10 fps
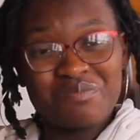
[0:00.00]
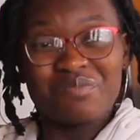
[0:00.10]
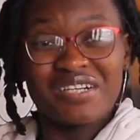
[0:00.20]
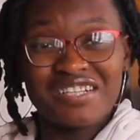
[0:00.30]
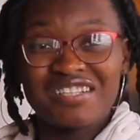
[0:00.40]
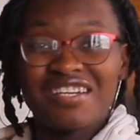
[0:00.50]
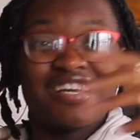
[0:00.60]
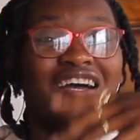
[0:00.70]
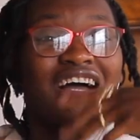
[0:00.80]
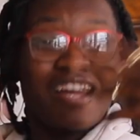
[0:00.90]
But
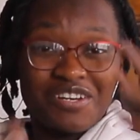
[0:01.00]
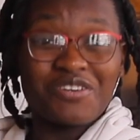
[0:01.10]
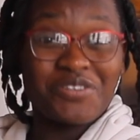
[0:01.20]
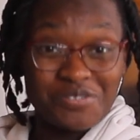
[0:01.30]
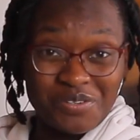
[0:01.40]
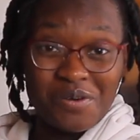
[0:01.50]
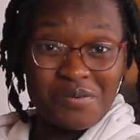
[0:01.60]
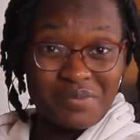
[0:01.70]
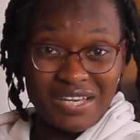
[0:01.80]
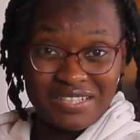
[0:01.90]
I know you know
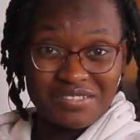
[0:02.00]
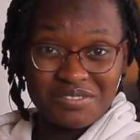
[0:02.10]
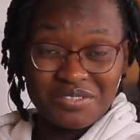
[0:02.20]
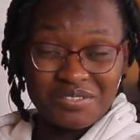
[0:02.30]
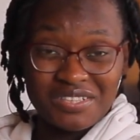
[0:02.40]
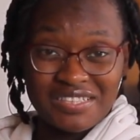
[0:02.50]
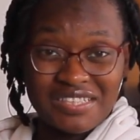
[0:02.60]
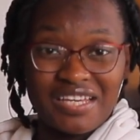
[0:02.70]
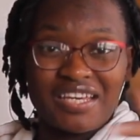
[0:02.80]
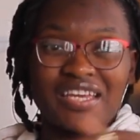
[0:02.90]
what black seed oil looks
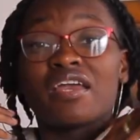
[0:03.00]
like.